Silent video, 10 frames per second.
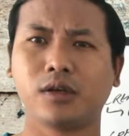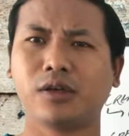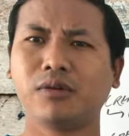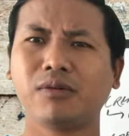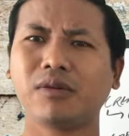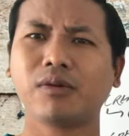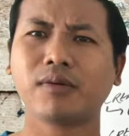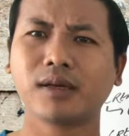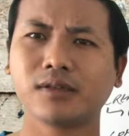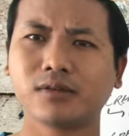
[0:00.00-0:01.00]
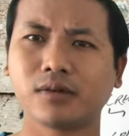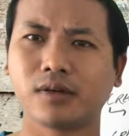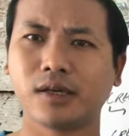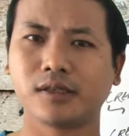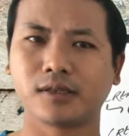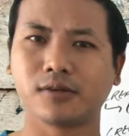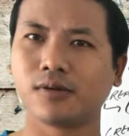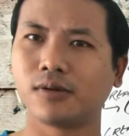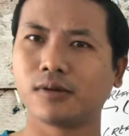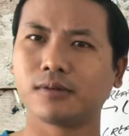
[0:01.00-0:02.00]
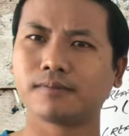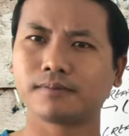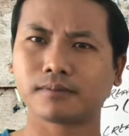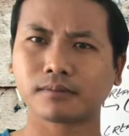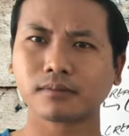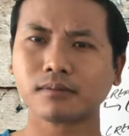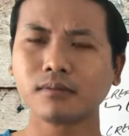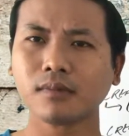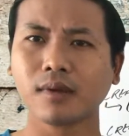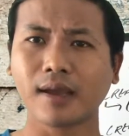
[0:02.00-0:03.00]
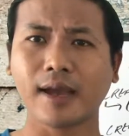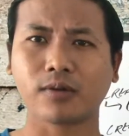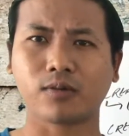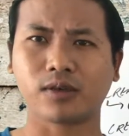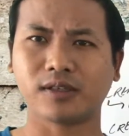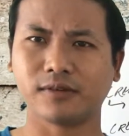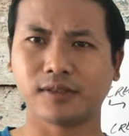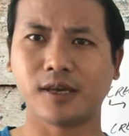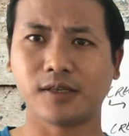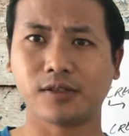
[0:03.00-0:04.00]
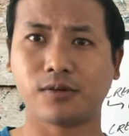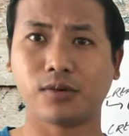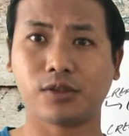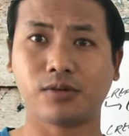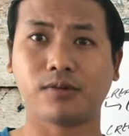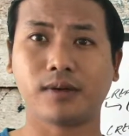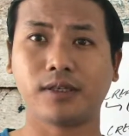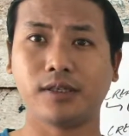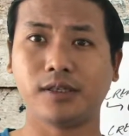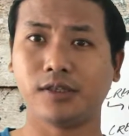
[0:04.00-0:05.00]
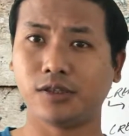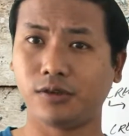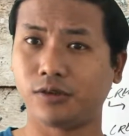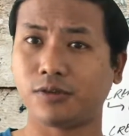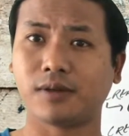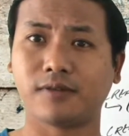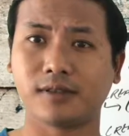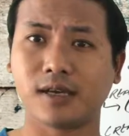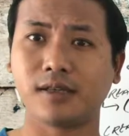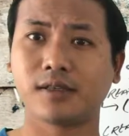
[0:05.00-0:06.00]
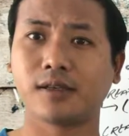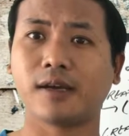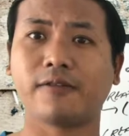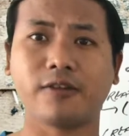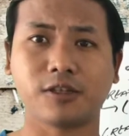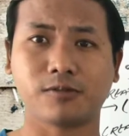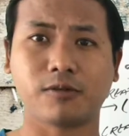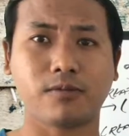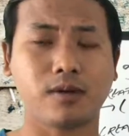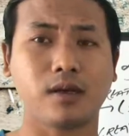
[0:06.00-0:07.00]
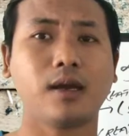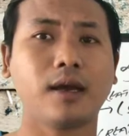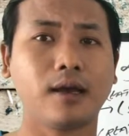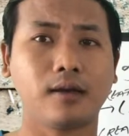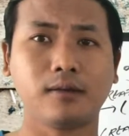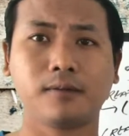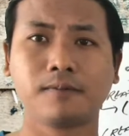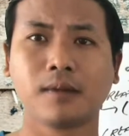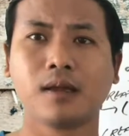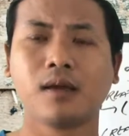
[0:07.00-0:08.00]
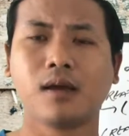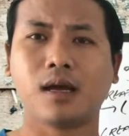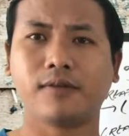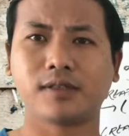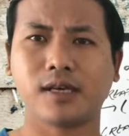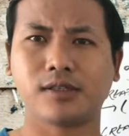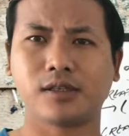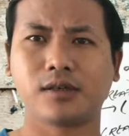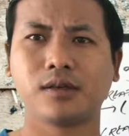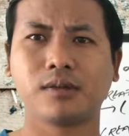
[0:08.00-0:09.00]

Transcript: You really do not need a Google AdWord advertising. What you really need is YouTube advertising and Facebook advertising